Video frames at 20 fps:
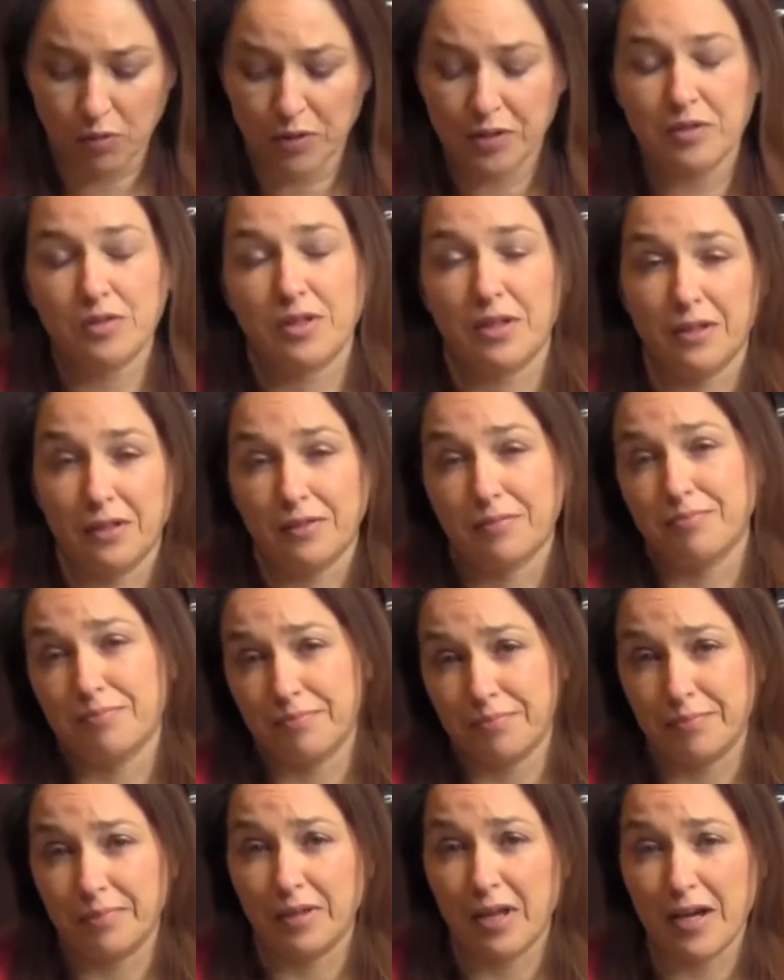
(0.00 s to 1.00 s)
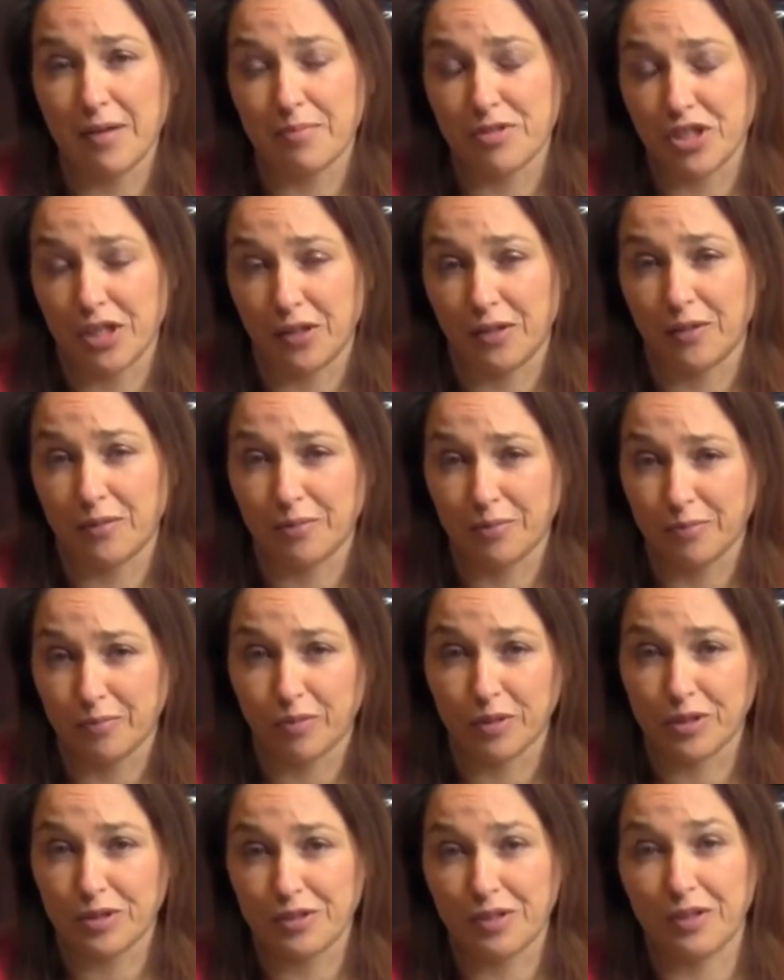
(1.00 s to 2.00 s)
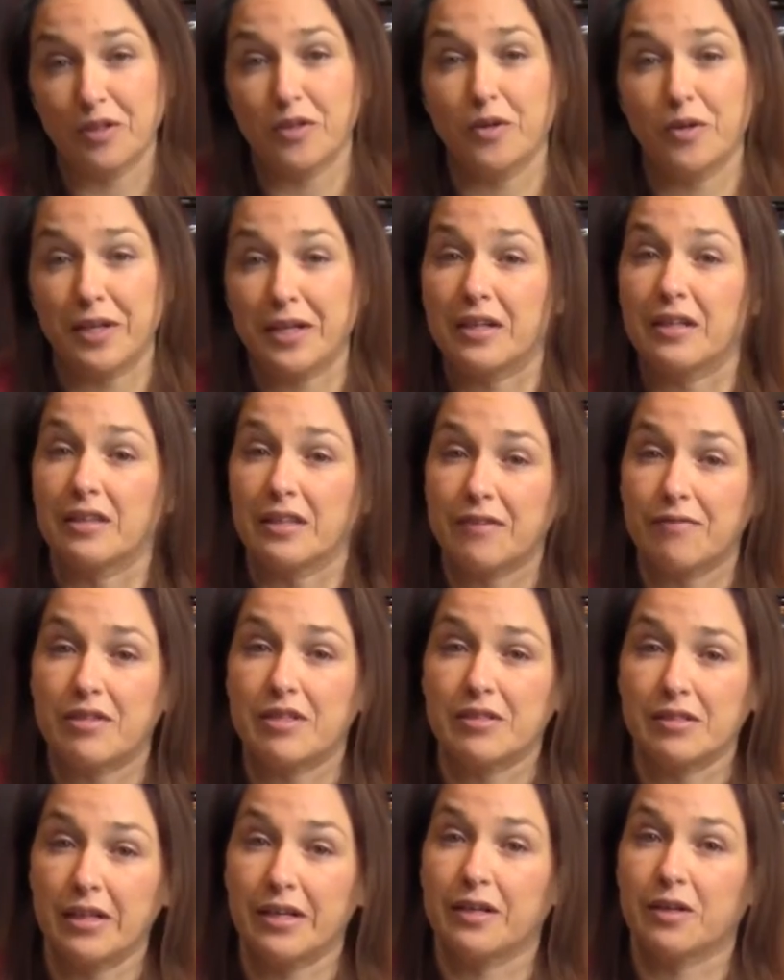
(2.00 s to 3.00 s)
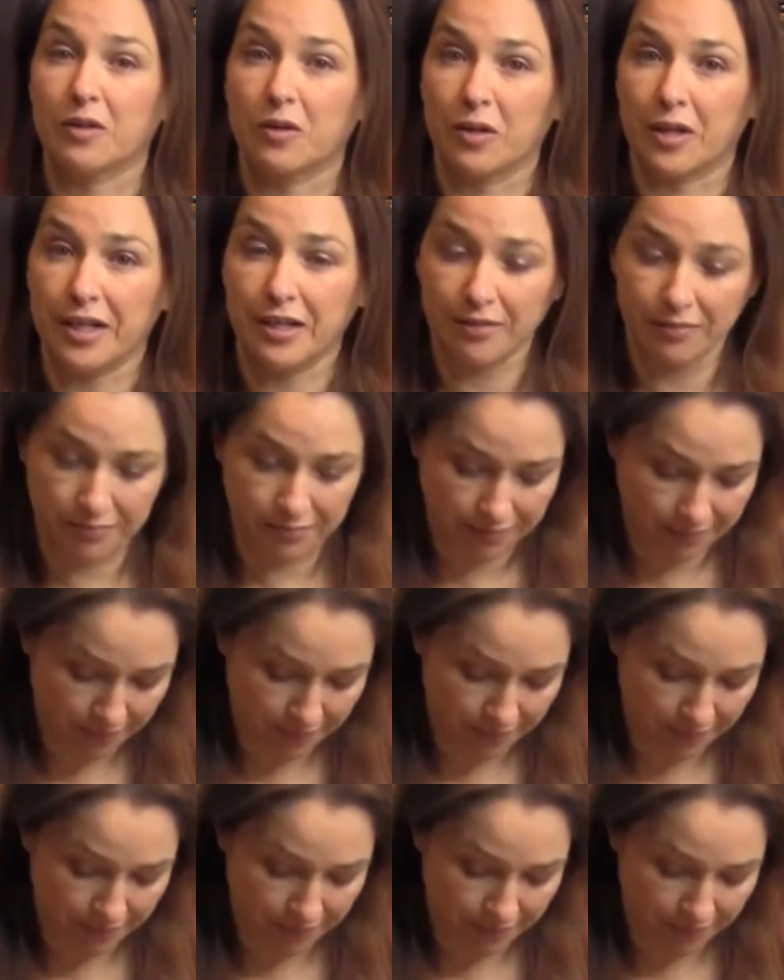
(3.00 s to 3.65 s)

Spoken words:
we're using the lime Jello, we're just gonna go ahead and leave this layer green.